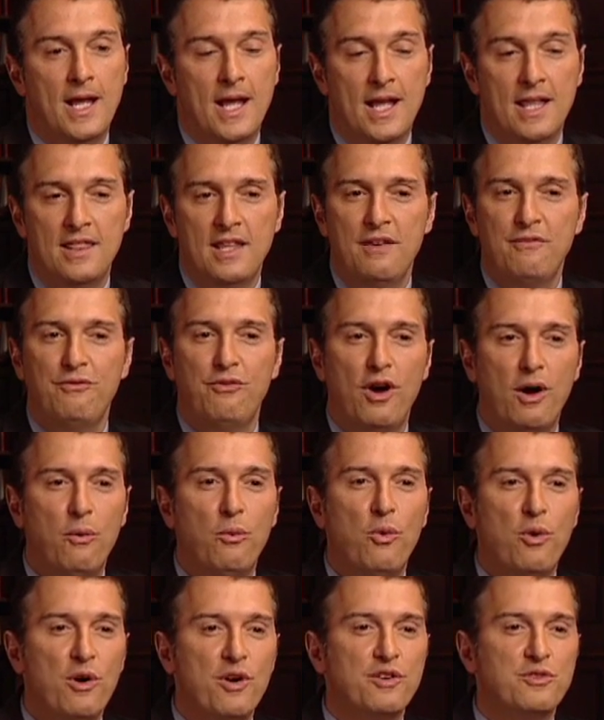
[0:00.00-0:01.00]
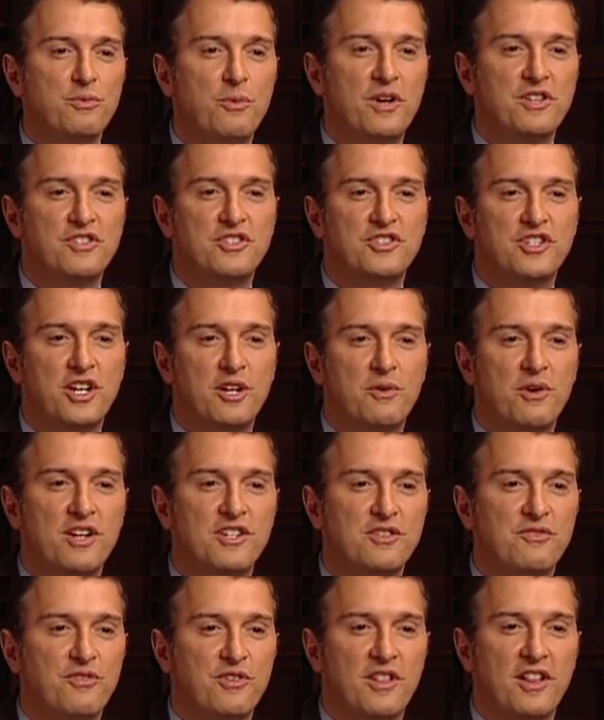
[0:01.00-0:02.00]
And they fought wars once a
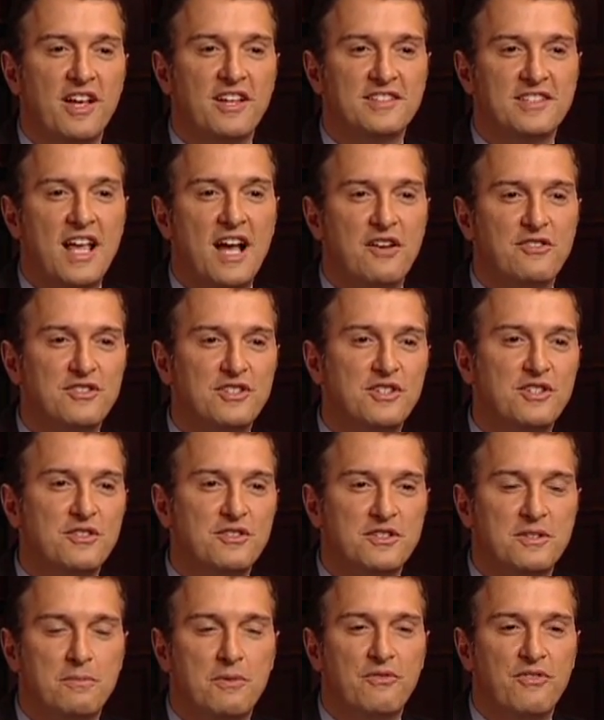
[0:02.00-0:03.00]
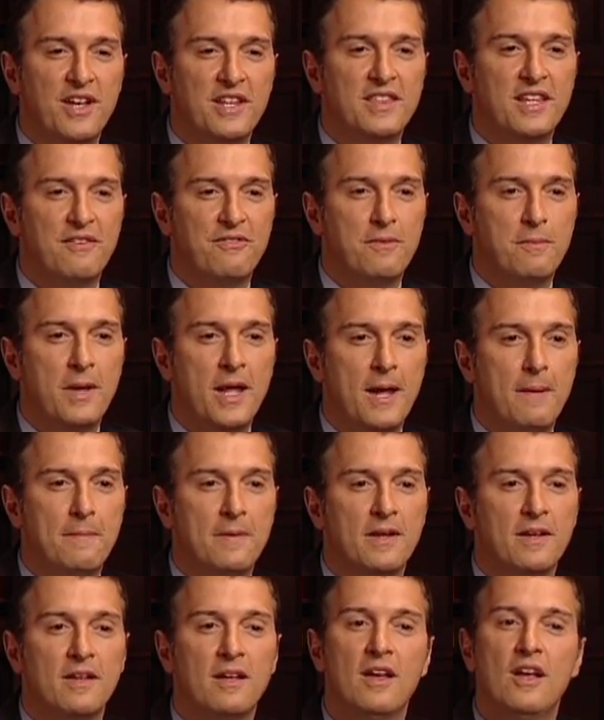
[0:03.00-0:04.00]
generation for the last thousand years to prevent that from
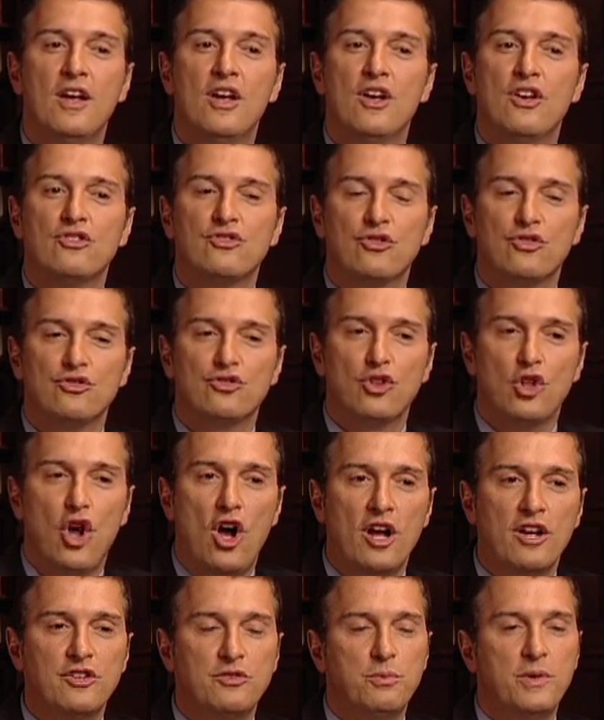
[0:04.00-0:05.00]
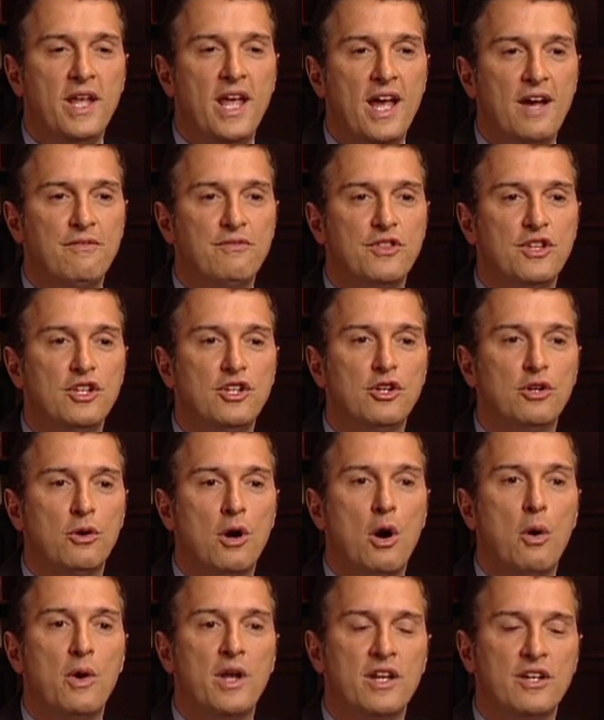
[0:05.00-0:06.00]
happening. So as long as we have the
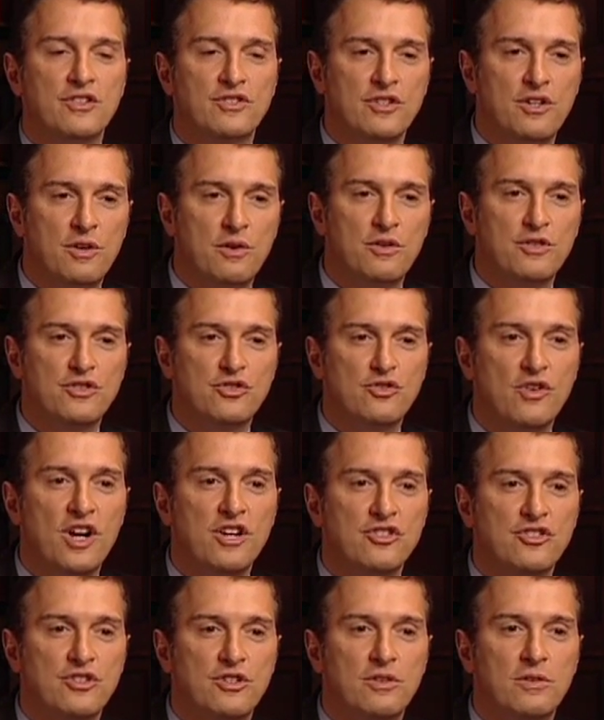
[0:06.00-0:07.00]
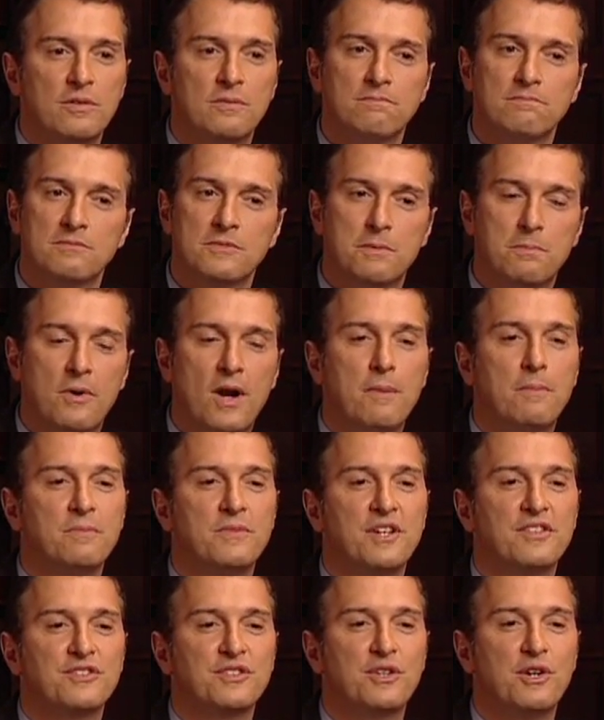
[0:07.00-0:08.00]
euro in its current structure, the problem
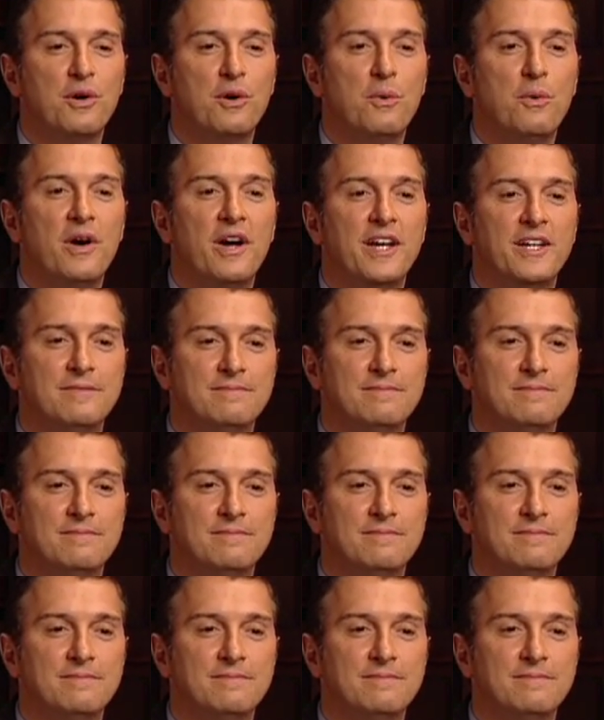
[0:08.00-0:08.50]
doesn't go away.